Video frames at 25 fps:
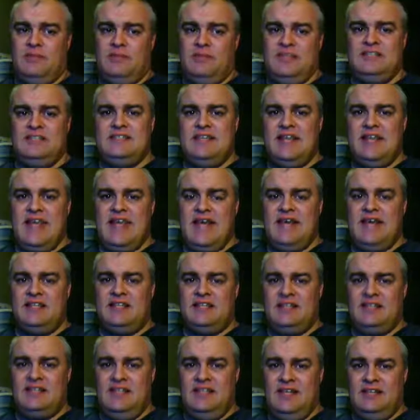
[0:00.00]
Instead it
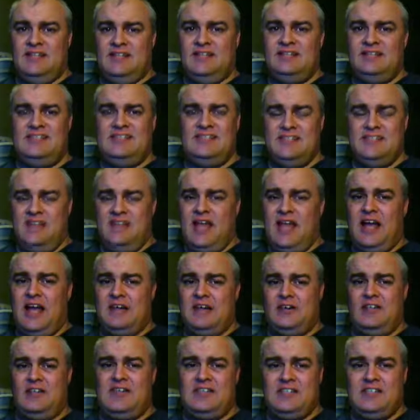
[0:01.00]
had a little
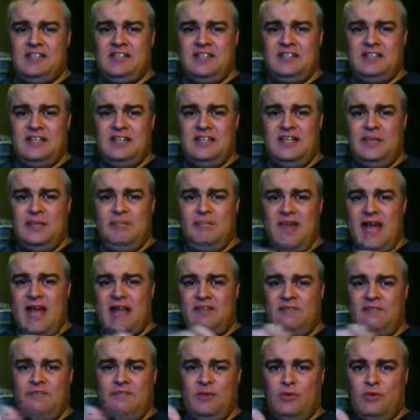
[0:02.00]
slider that just slid
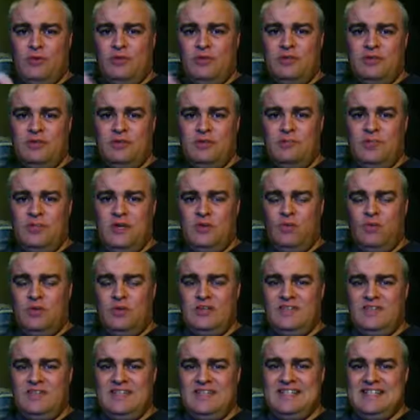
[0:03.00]
back and forth to pick
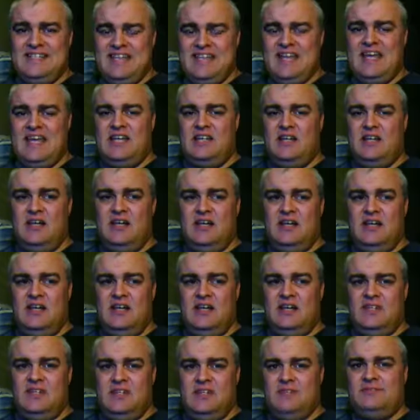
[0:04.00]
one of the 10
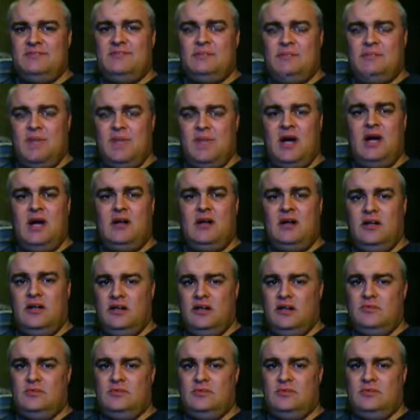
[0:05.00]
different Pong
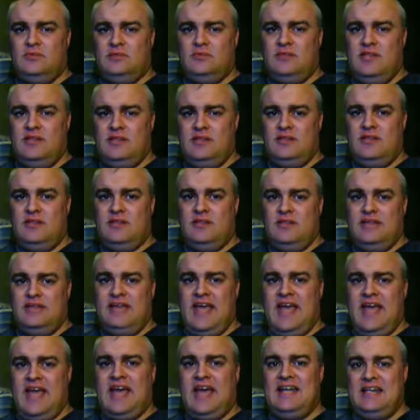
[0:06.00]
clones that the
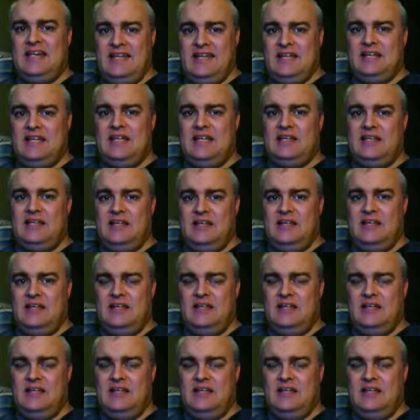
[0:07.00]
thing had in it.